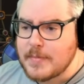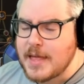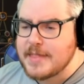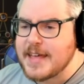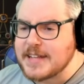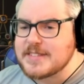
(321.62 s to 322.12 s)

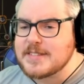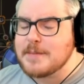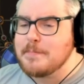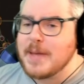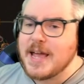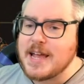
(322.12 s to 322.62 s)
that's
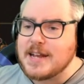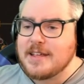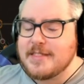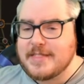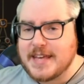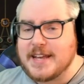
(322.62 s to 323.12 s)
the main
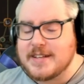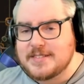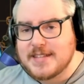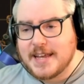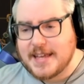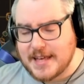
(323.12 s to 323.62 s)

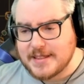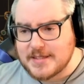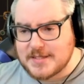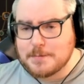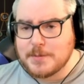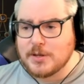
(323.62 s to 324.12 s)
things that get
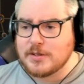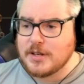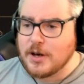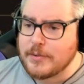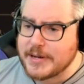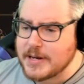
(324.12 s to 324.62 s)
this build
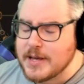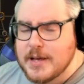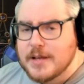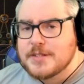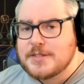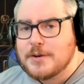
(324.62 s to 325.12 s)
going.
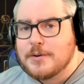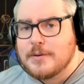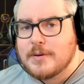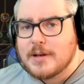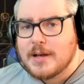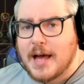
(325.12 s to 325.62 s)

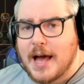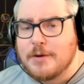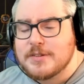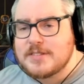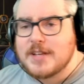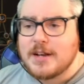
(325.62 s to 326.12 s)
So
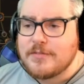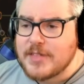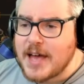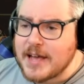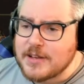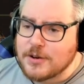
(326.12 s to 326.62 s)
outside of
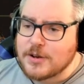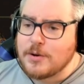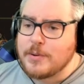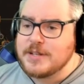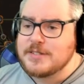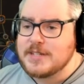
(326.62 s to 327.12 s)
that, you're
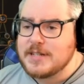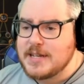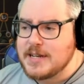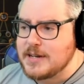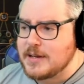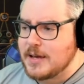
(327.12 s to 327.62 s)
going to
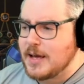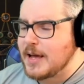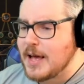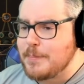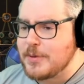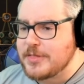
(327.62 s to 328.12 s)
need a
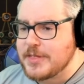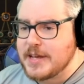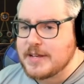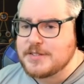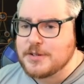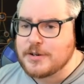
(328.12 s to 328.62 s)
couple
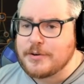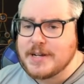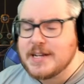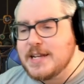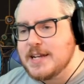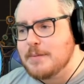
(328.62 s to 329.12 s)
things. You're
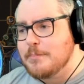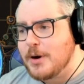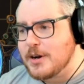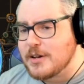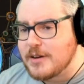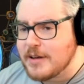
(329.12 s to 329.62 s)
going to need
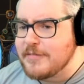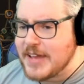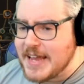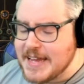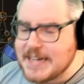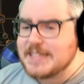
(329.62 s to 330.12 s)
Martyr of
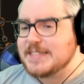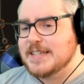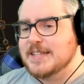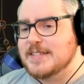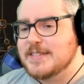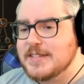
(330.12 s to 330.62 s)

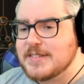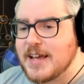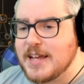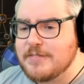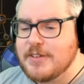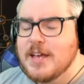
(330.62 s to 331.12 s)
Innocence. This
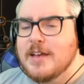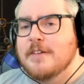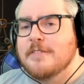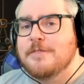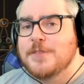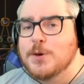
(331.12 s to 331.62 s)
kind of
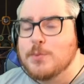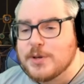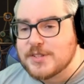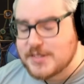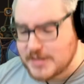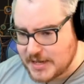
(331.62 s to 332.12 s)

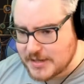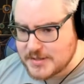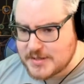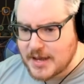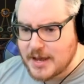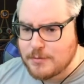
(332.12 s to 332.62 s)
fuels
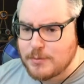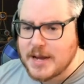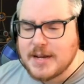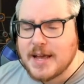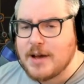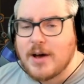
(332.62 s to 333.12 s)
things.
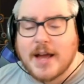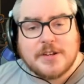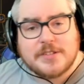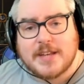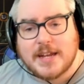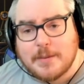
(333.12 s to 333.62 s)
Right now, I
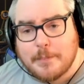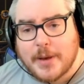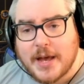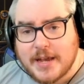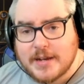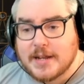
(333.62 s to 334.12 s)
just had to
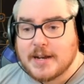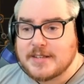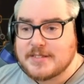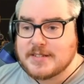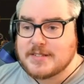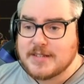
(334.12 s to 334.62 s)
buy it and I
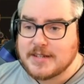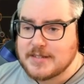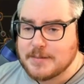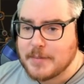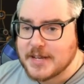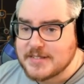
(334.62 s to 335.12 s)

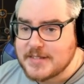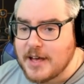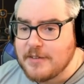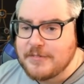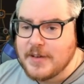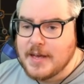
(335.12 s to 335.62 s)
6-linked it
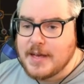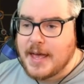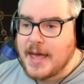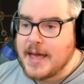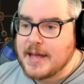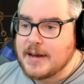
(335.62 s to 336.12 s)
myself.
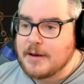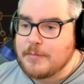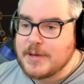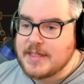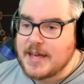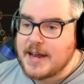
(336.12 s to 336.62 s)
And
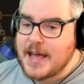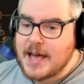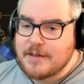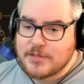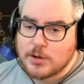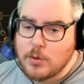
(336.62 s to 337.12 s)
we then
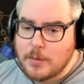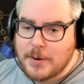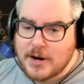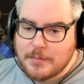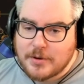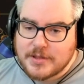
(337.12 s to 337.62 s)
have, the cool
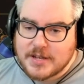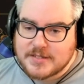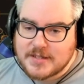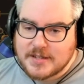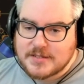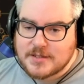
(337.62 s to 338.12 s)
part about
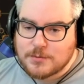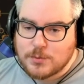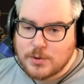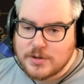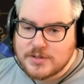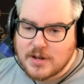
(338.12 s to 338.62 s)
this is the
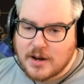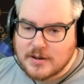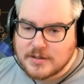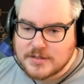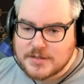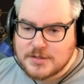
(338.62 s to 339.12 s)
rolls
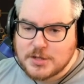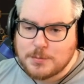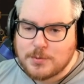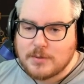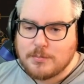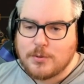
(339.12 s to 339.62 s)
aren't
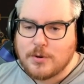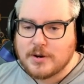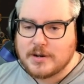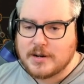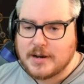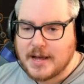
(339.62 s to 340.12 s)
super
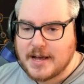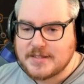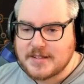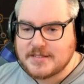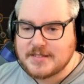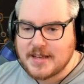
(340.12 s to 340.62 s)
important.
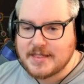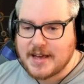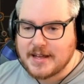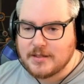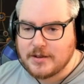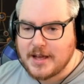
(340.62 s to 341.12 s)
As I say
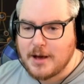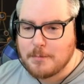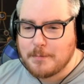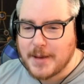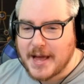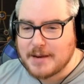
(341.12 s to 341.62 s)
that, look how
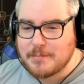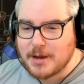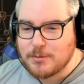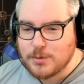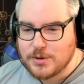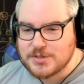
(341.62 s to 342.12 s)
bad
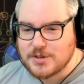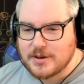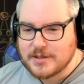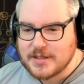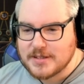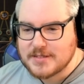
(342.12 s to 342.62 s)
my rolls
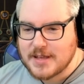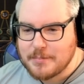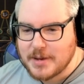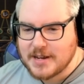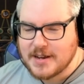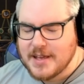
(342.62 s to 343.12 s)
are on this. That
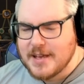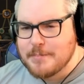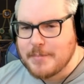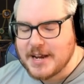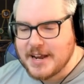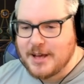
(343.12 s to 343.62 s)
might
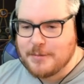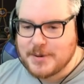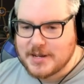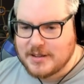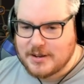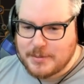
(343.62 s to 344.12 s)
help
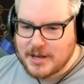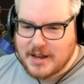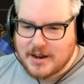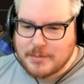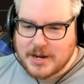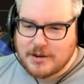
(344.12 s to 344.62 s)
being a little bit
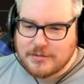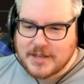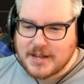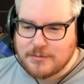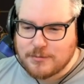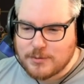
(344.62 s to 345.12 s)
higher, but I don't
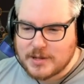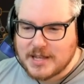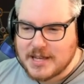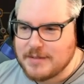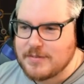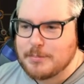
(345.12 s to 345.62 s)
think it
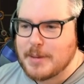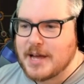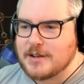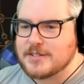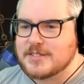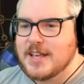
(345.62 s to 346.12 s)
really even
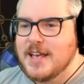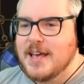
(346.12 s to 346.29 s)
matters.